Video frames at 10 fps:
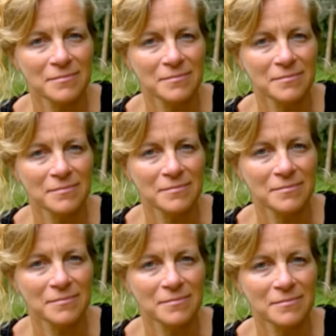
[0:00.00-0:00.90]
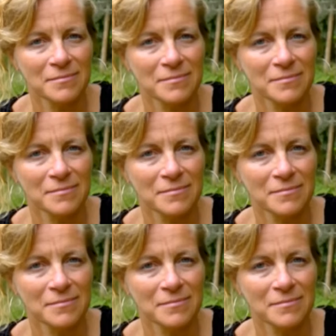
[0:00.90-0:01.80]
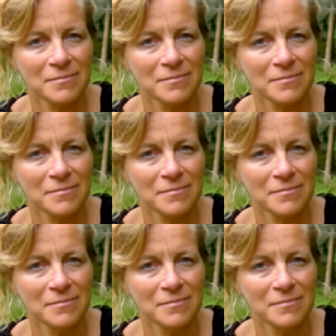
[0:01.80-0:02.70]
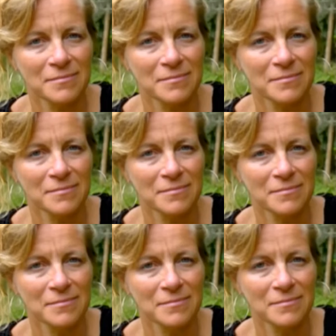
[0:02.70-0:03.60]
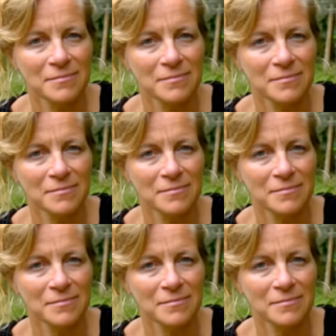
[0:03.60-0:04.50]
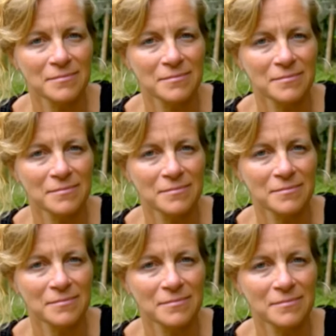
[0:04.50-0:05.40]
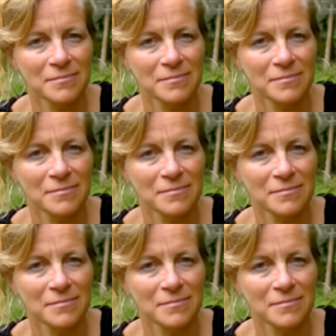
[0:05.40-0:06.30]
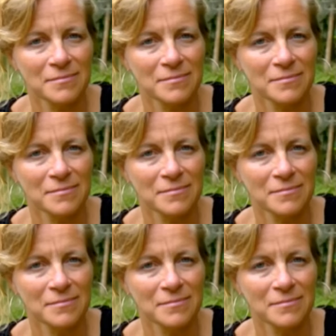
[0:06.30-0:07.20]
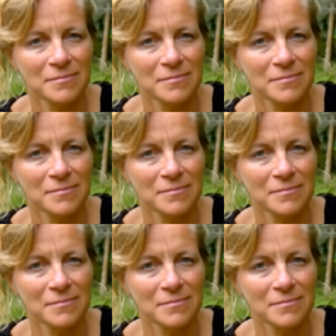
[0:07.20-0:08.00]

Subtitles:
[no speech]